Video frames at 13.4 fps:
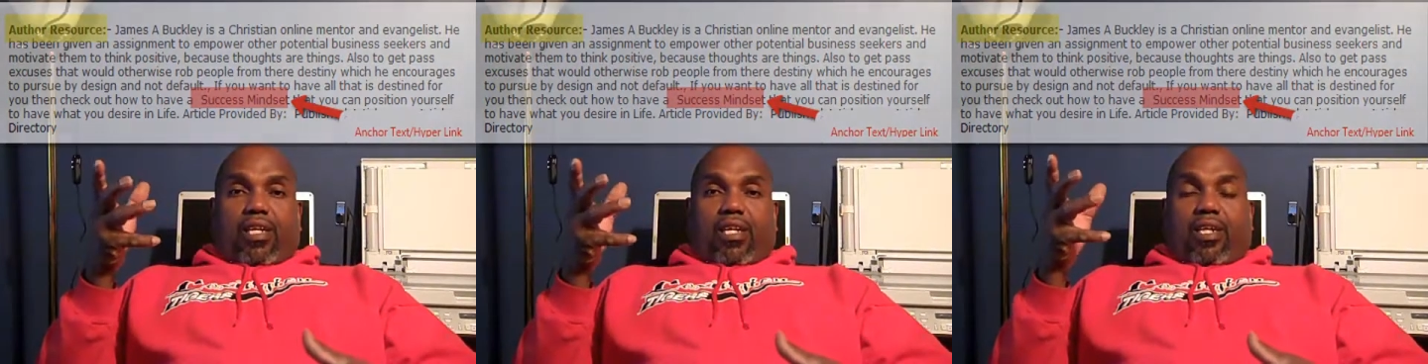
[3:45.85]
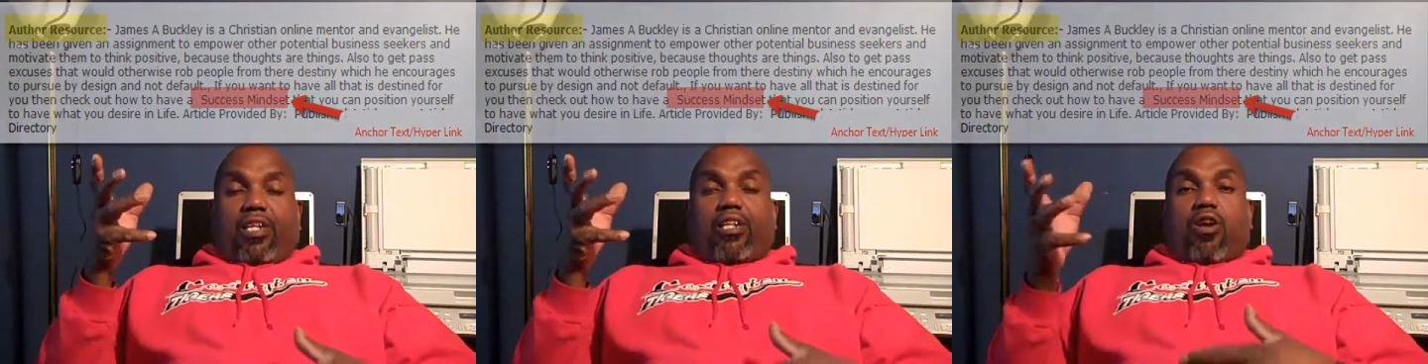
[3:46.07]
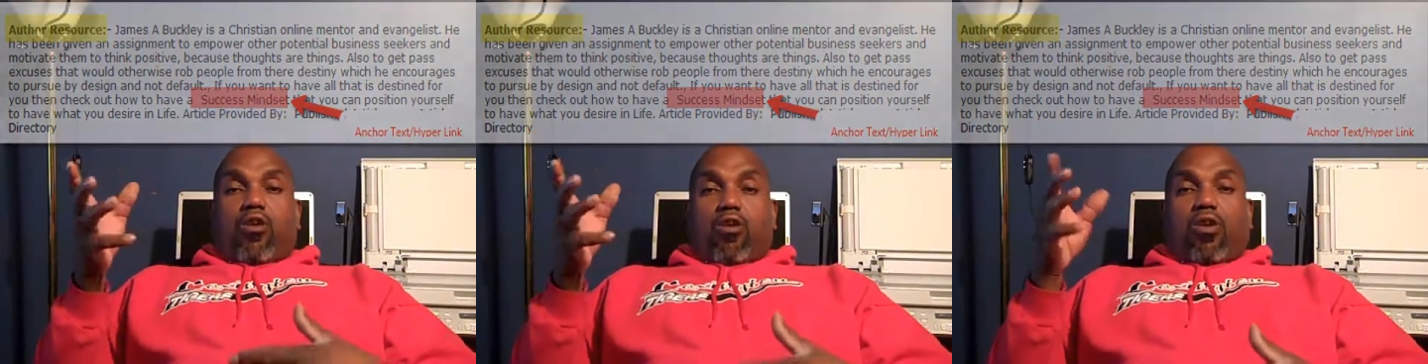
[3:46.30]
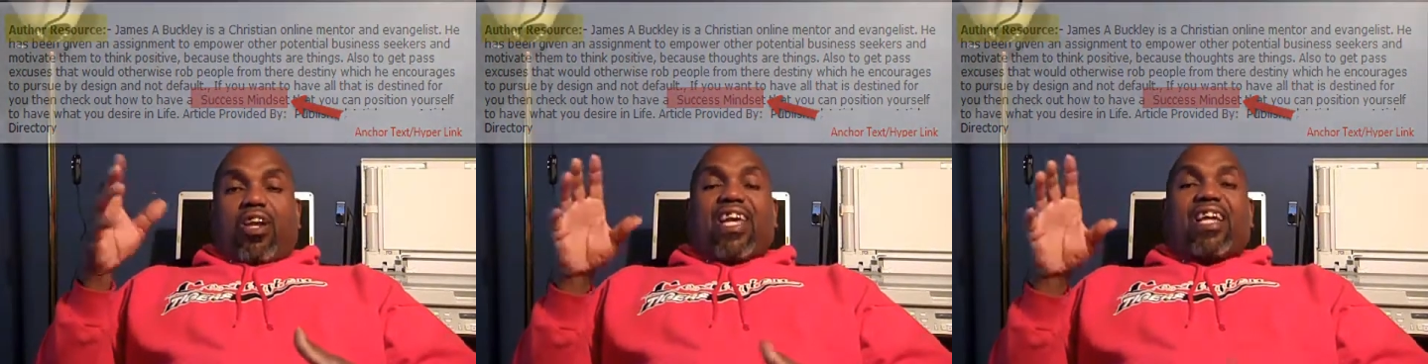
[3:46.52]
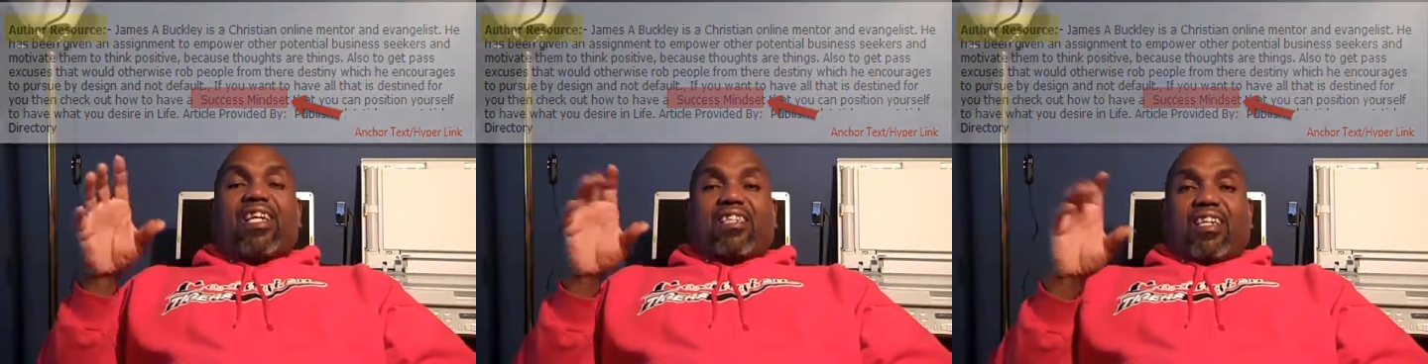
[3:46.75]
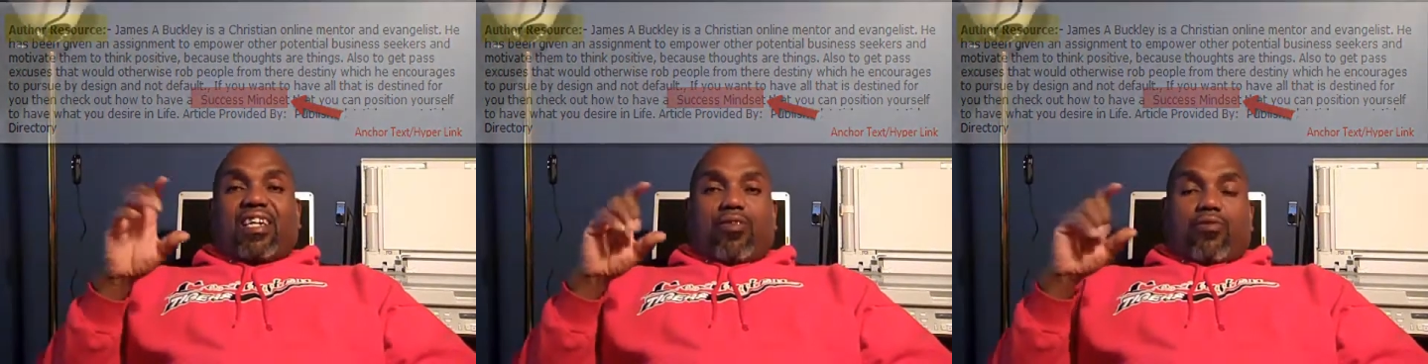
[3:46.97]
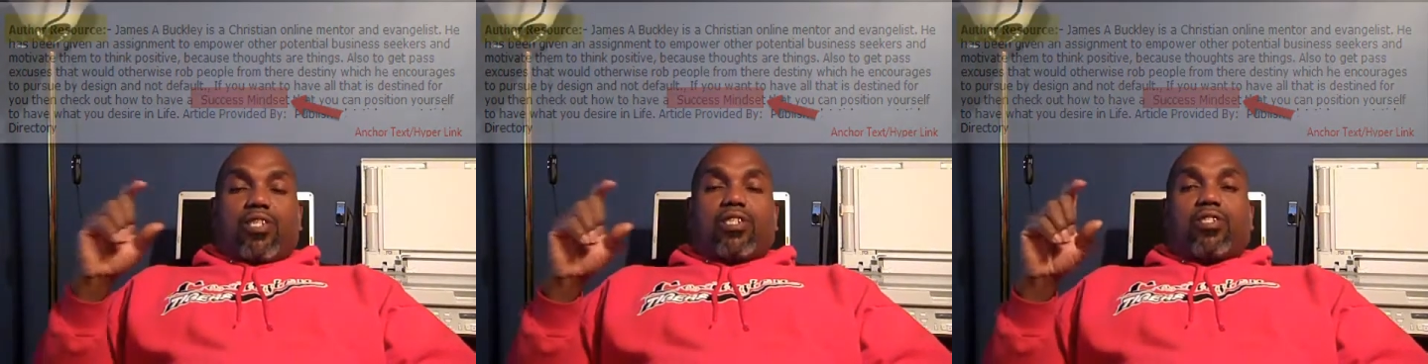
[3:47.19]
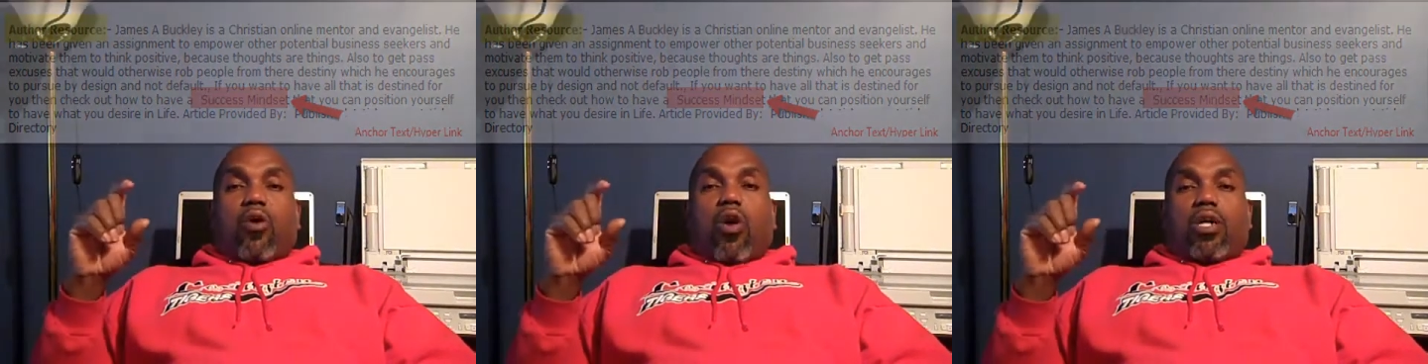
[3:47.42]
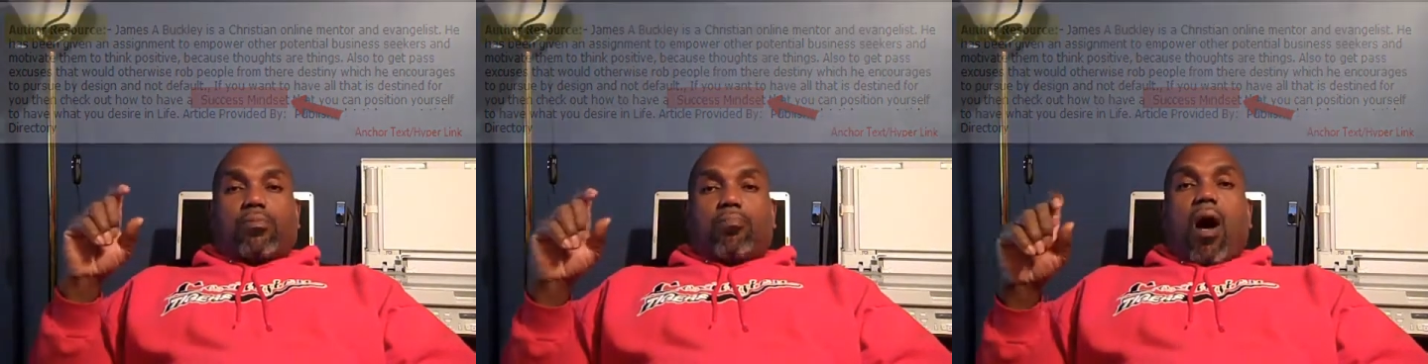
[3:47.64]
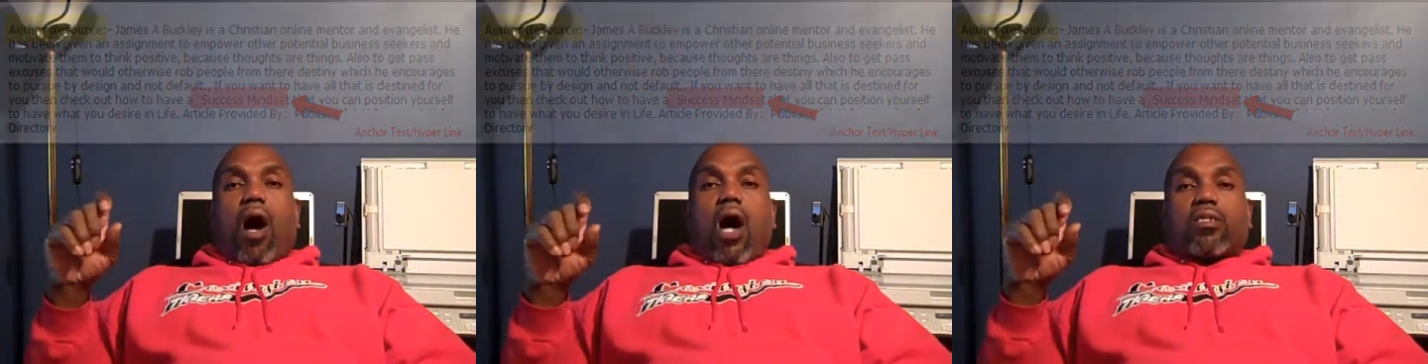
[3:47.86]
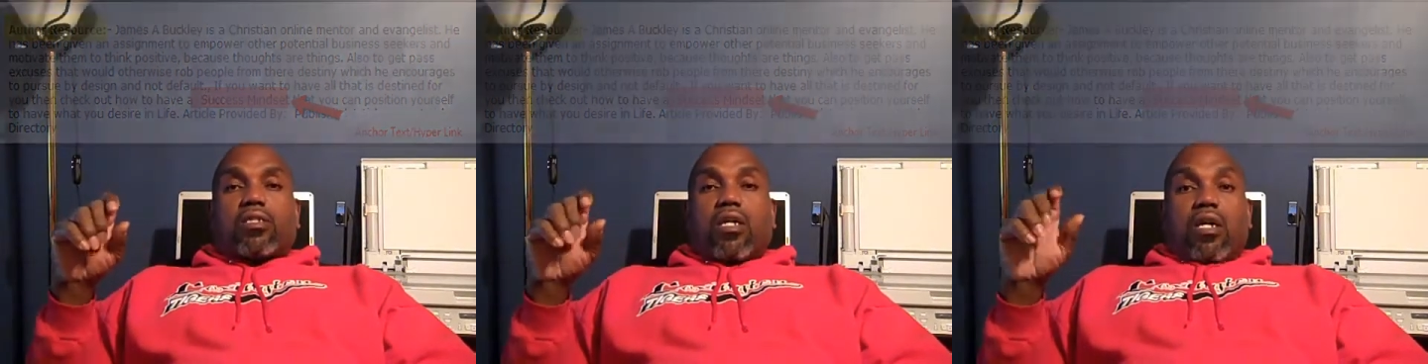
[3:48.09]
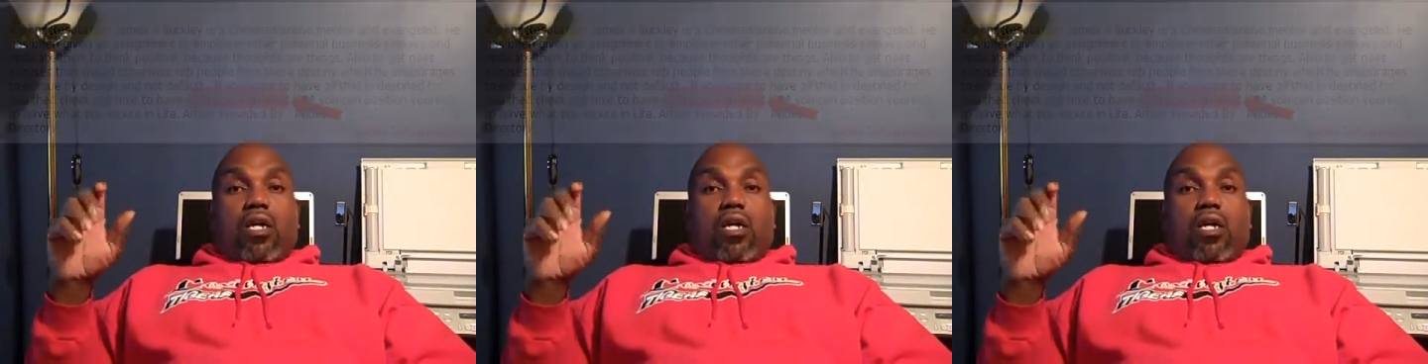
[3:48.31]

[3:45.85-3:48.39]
internal links in the resource box.